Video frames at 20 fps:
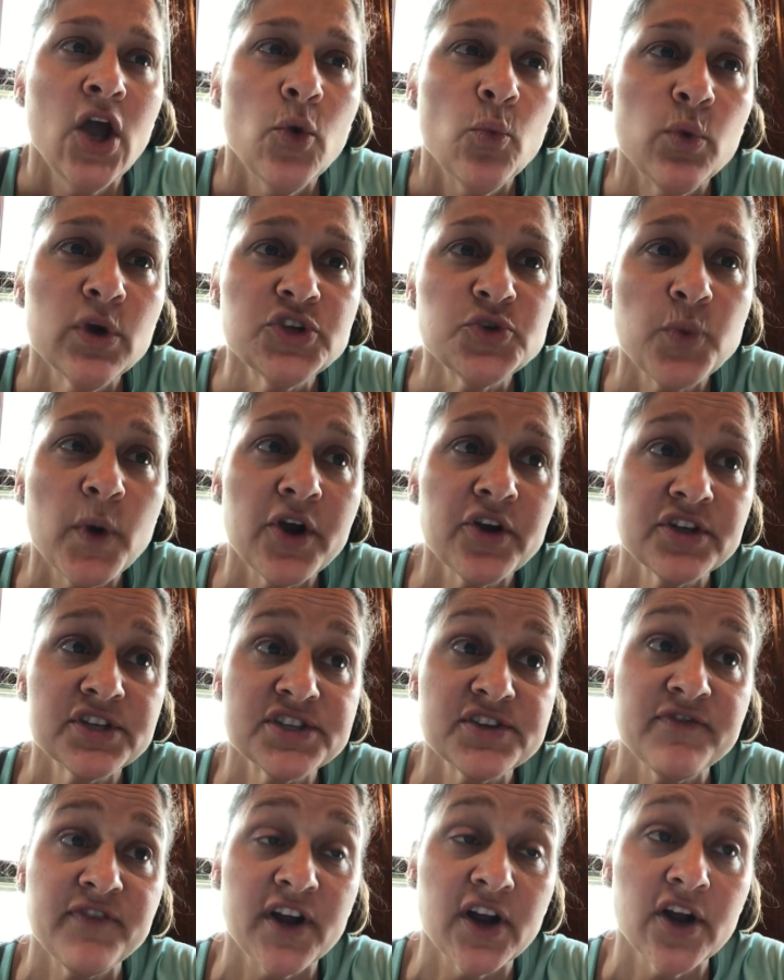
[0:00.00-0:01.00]
Which word
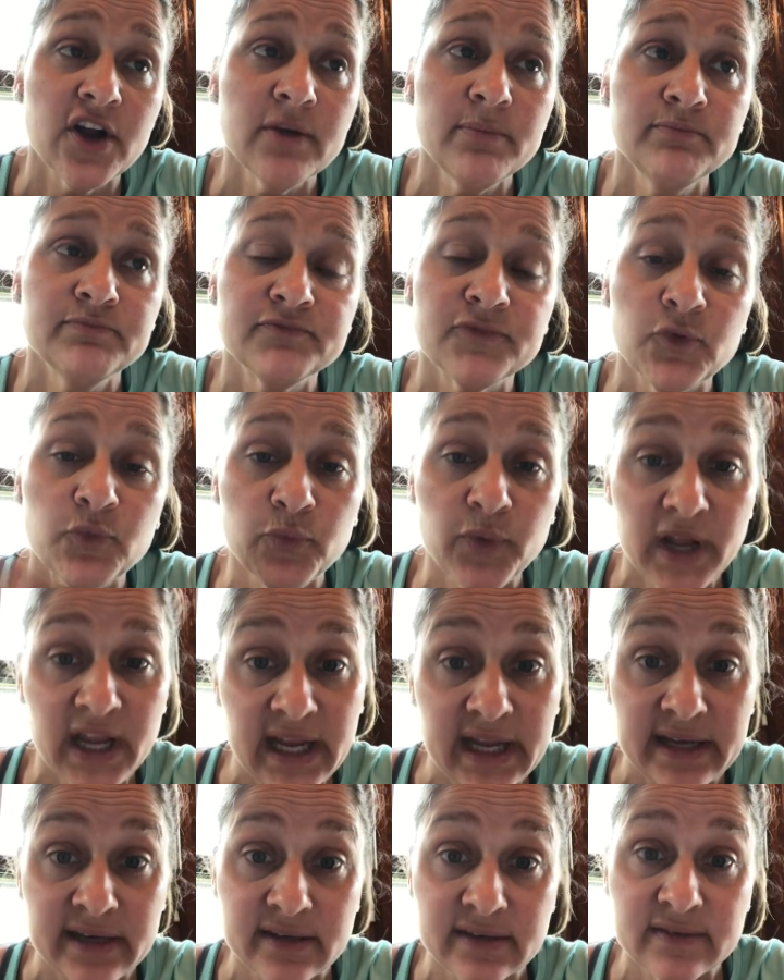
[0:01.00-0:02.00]
is a verb?
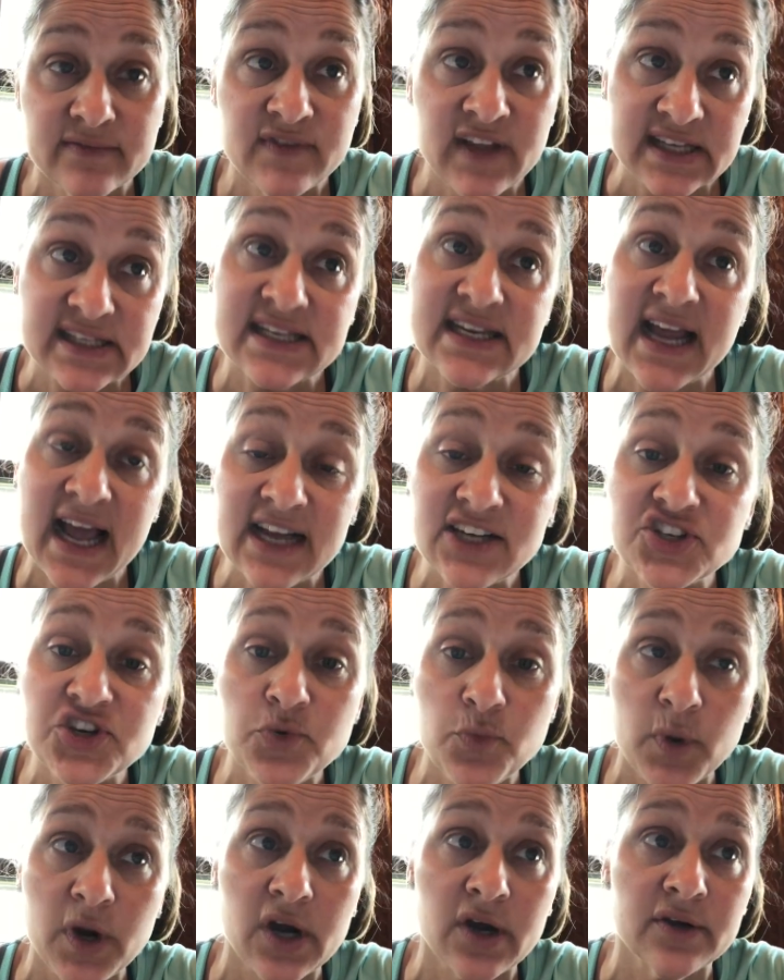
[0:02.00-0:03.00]
Read. That's an
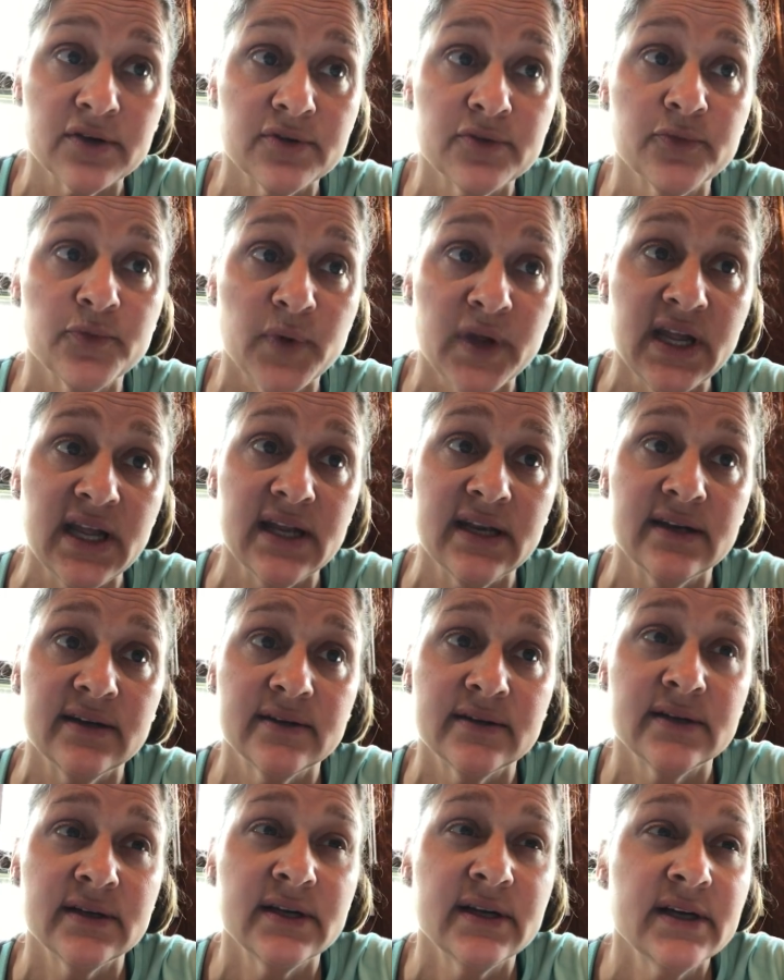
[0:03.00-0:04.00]
action word. Read.
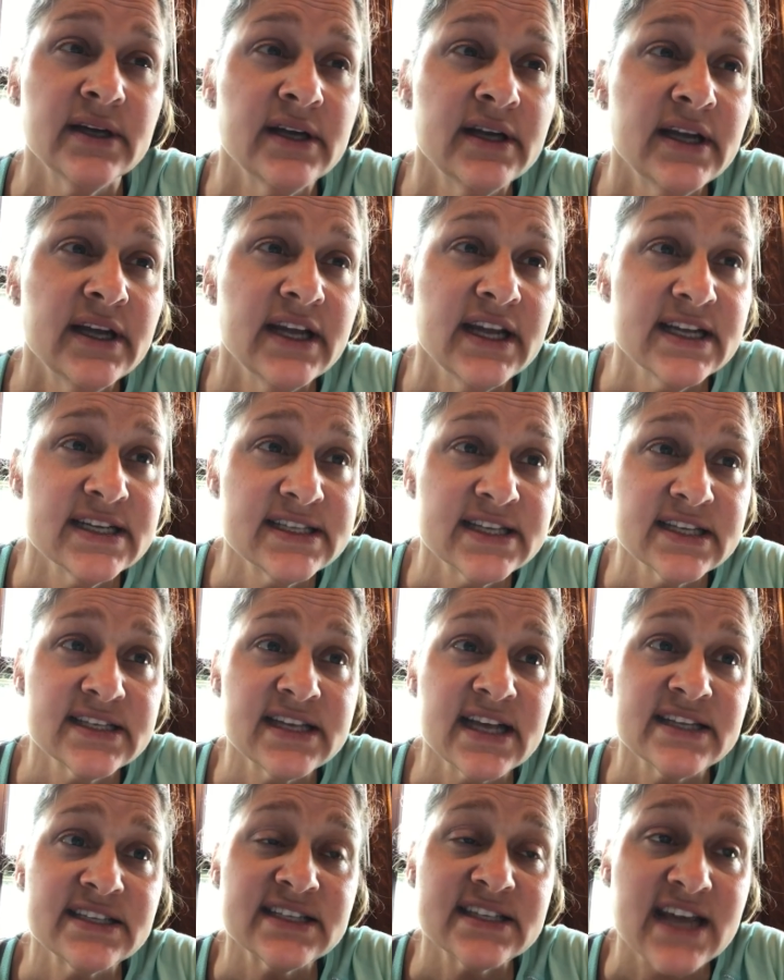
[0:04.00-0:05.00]
Is this
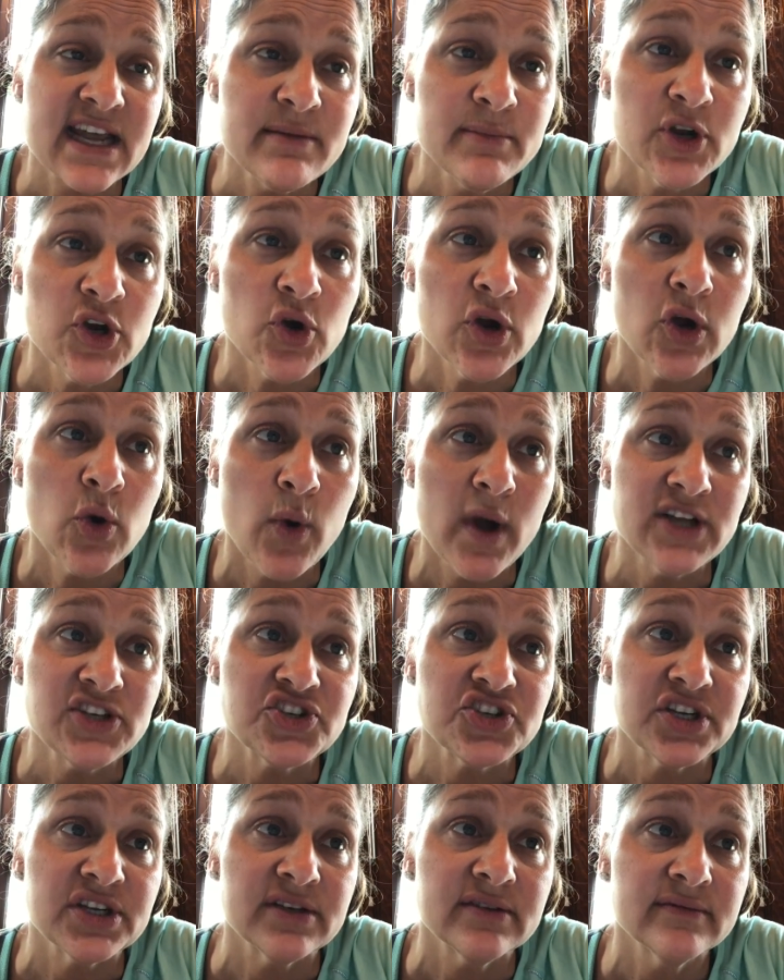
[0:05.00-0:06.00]
a statement or a
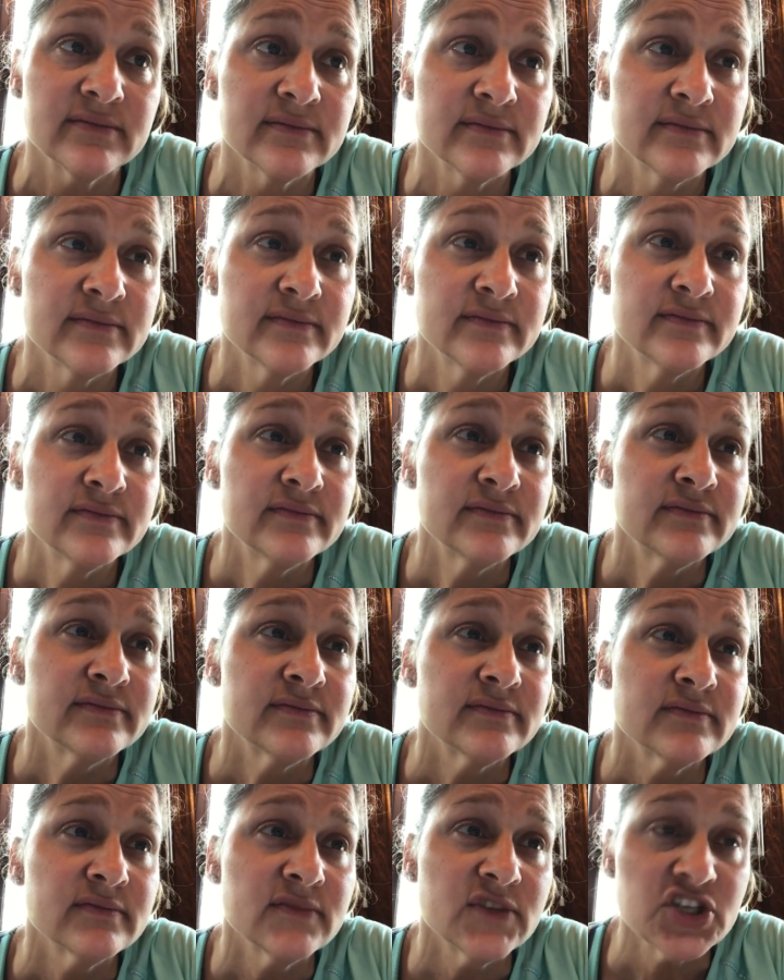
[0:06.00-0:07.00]
question?
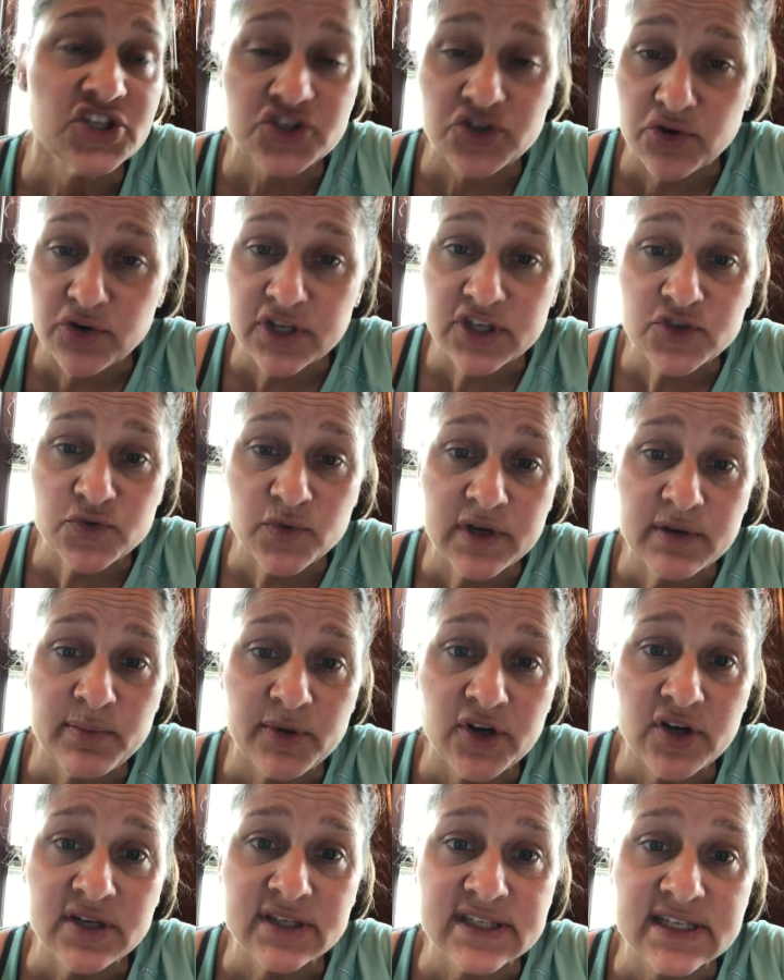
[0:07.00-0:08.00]
Do students read
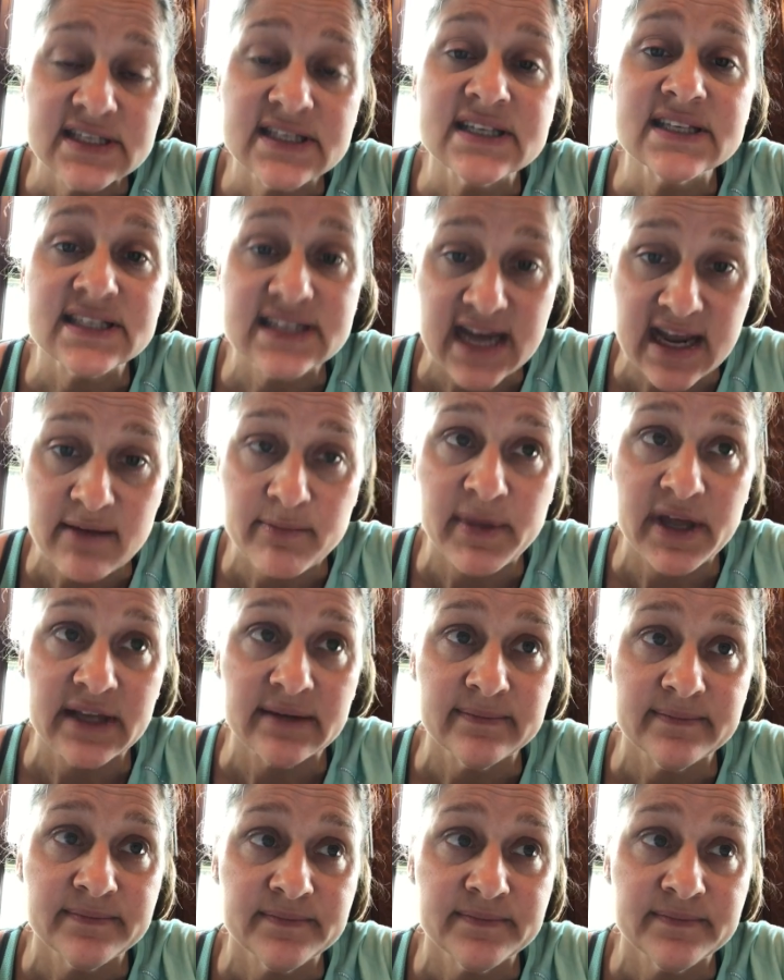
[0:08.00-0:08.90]
books? It's a statement.